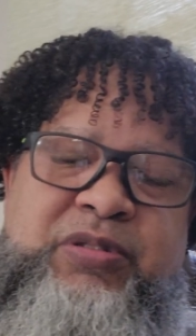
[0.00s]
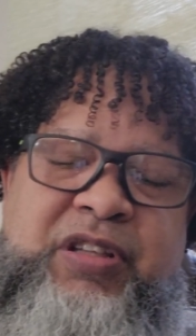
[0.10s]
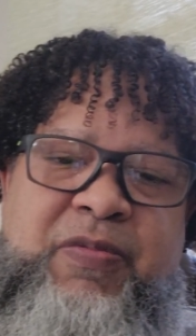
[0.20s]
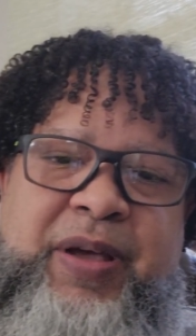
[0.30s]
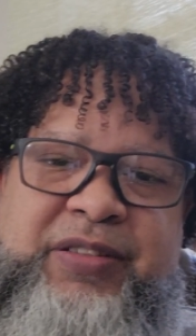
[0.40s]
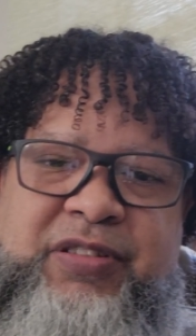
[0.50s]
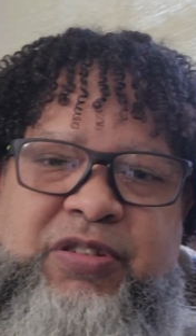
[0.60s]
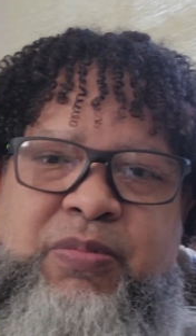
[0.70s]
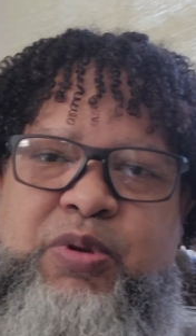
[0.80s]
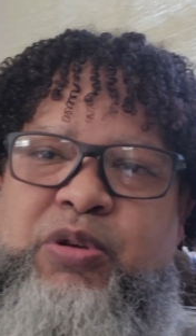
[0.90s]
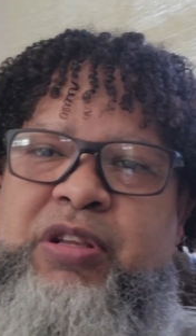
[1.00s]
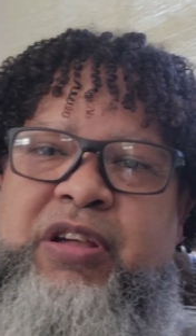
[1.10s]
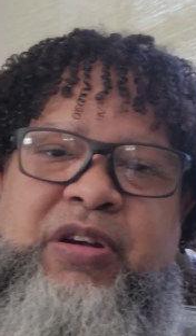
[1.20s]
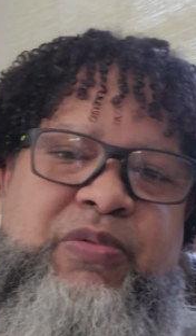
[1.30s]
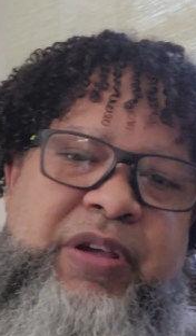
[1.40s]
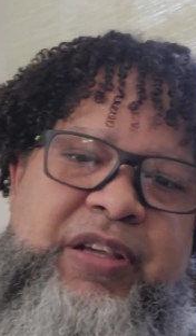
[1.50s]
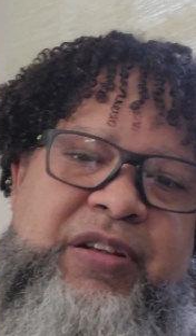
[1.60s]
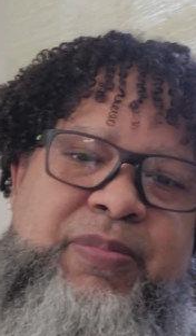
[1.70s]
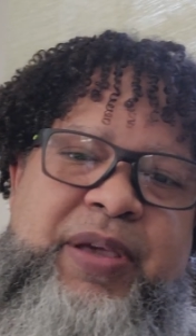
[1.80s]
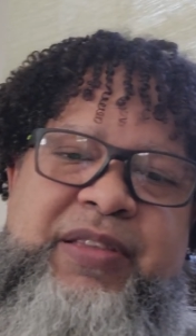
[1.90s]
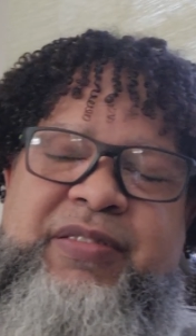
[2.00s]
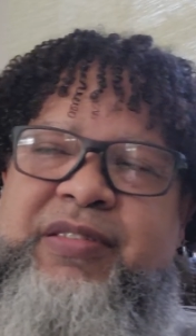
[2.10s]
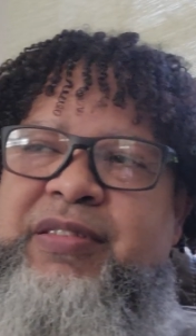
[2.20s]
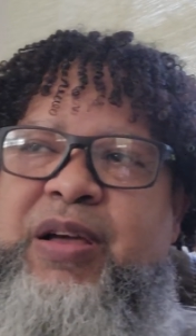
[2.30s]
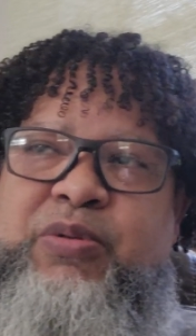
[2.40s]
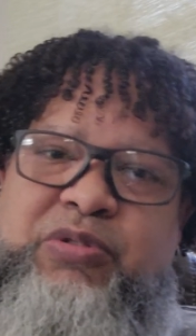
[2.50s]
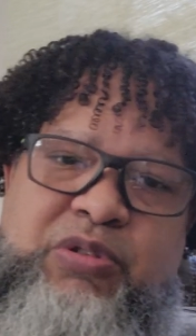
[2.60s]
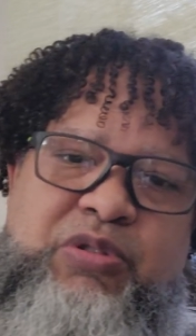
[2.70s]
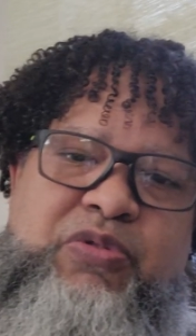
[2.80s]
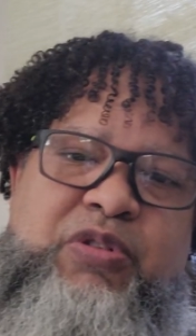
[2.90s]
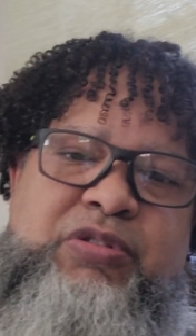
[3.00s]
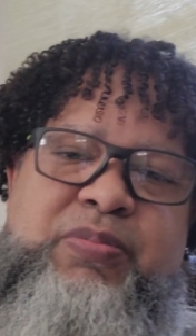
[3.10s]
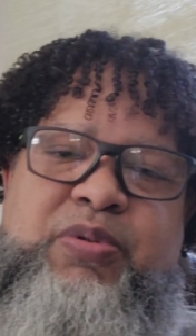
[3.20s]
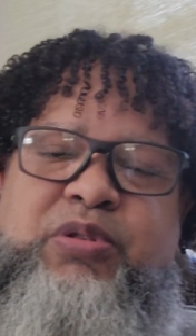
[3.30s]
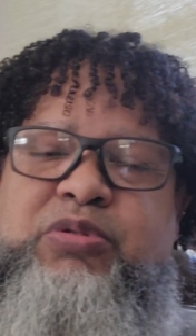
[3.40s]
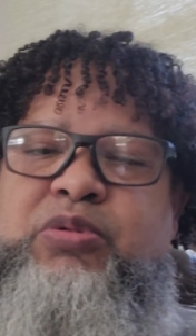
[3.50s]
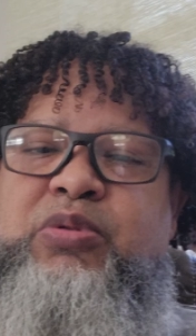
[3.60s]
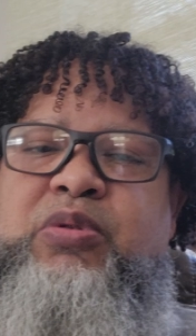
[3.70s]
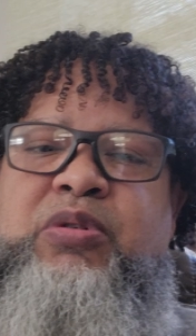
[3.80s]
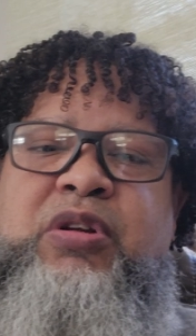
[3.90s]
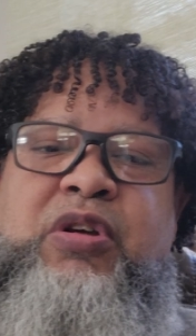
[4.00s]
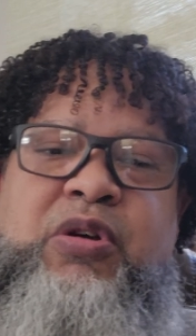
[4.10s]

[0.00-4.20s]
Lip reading: He's giving back to the community on a regular basis. That was huge for Other Pro School.